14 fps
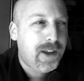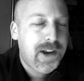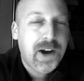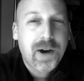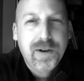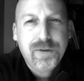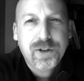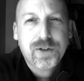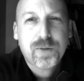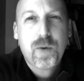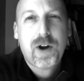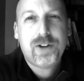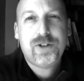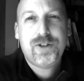Now, I've just
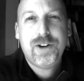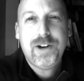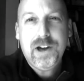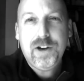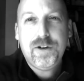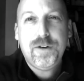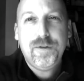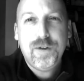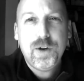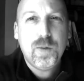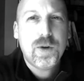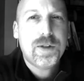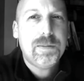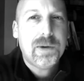watched an interview
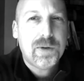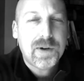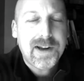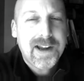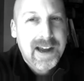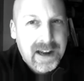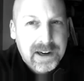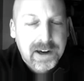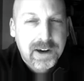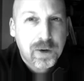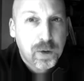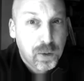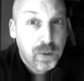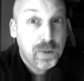with Marie Henein,
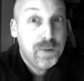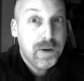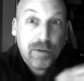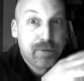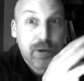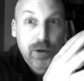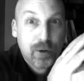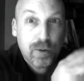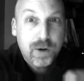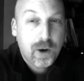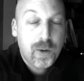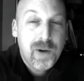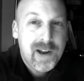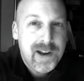who, if you don't
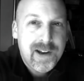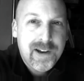know,